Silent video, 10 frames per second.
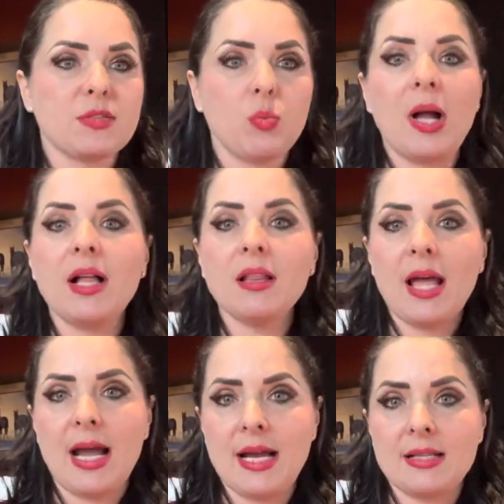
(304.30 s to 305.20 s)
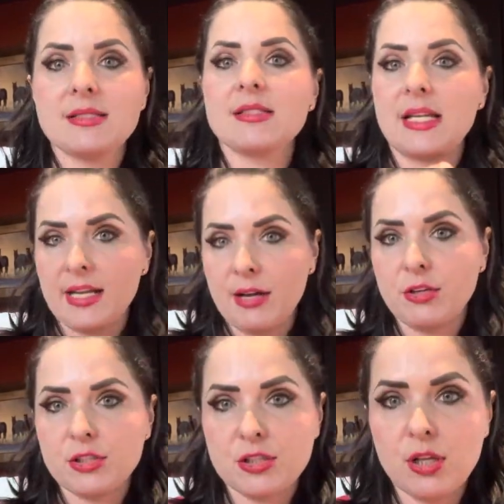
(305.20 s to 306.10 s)
well as sending out your
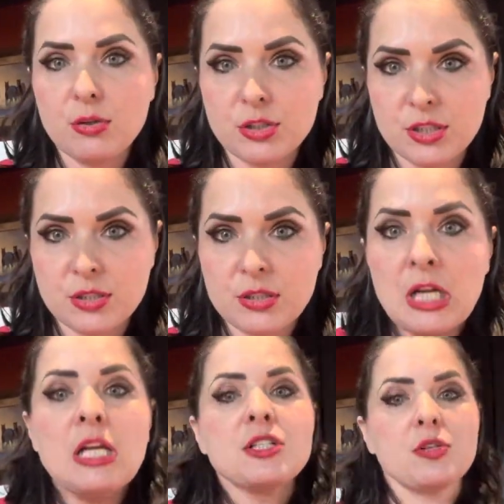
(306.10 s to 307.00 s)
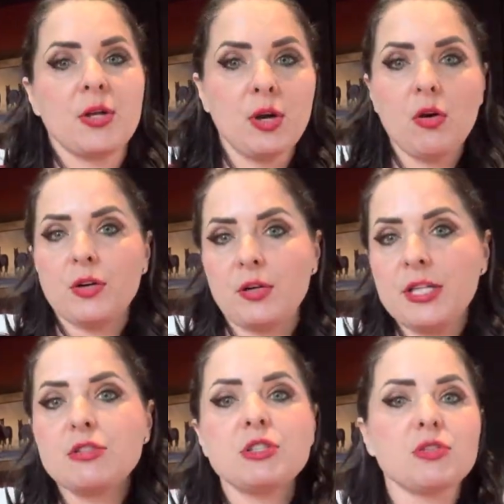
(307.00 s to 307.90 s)
disclosures. So we go over your
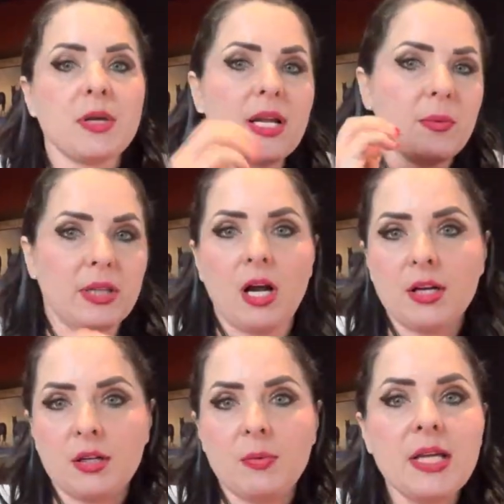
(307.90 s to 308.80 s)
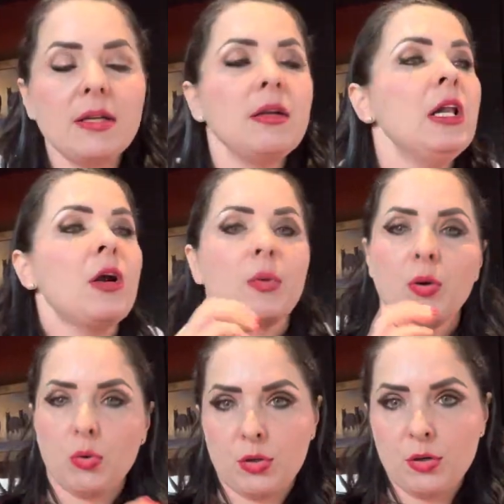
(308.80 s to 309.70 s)
interest rate, we lock you in, we
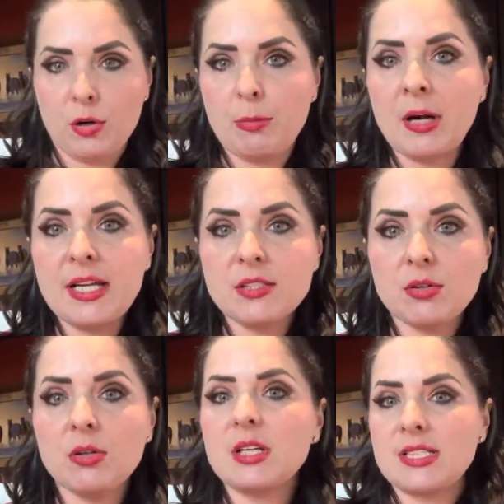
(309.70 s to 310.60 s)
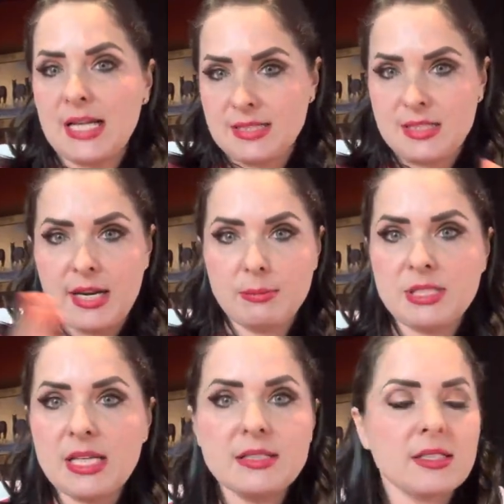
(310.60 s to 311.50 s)
order your appraisal because that's time
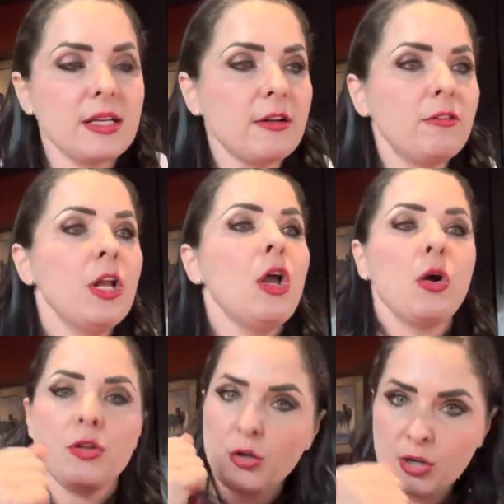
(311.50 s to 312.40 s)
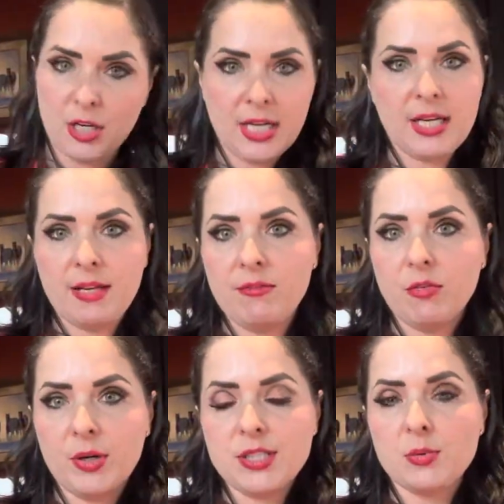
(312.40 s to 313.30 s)
sensitive. You're going to get an
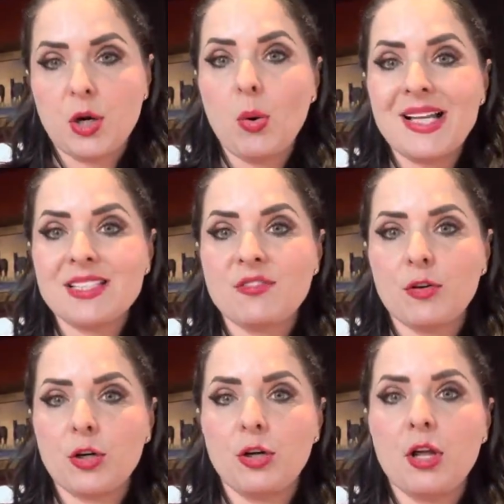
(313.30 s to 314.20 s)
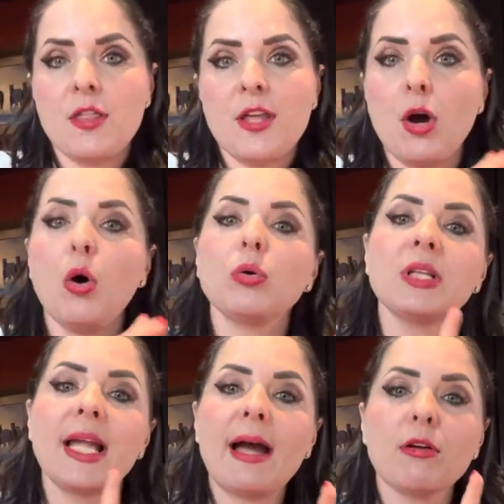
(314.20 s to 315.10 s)
invoice request for the
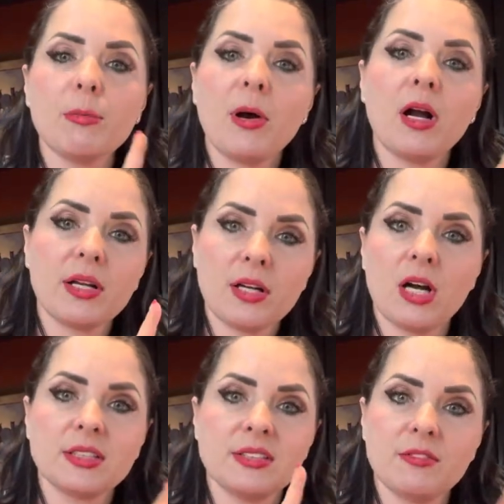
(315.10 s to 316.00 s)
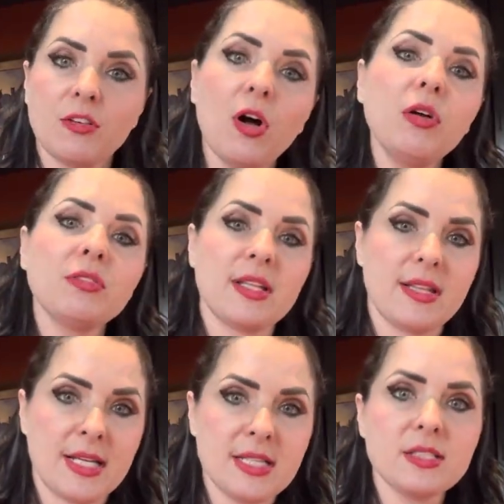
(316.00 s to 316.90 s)
only out-of-pocket cost involved in
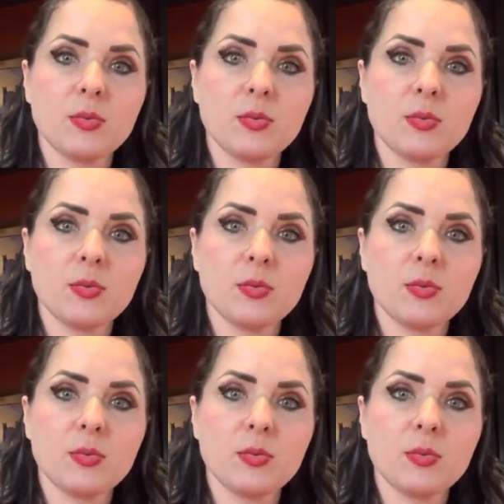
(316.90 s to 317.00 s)
this